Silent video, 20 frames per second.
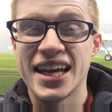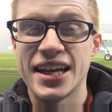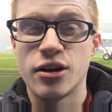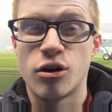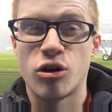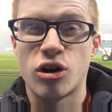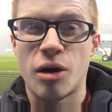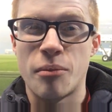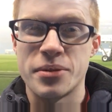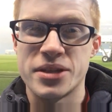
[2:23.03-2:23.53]
in
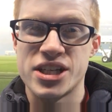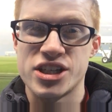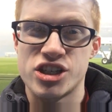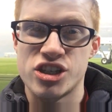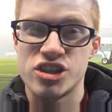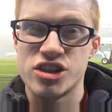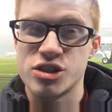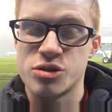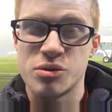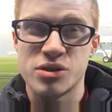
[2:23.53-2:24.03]
all
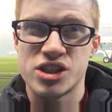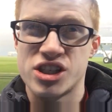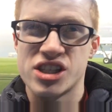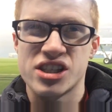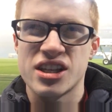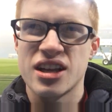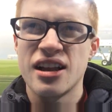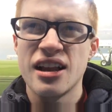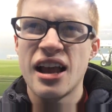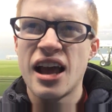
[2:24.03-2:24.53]
competitions, which
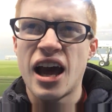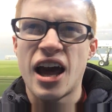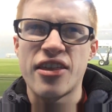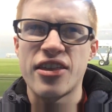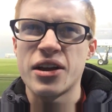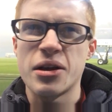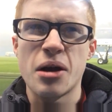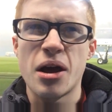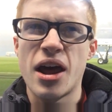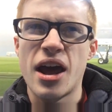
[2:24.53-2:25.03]
is, I
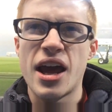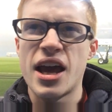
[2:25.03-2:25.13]
think,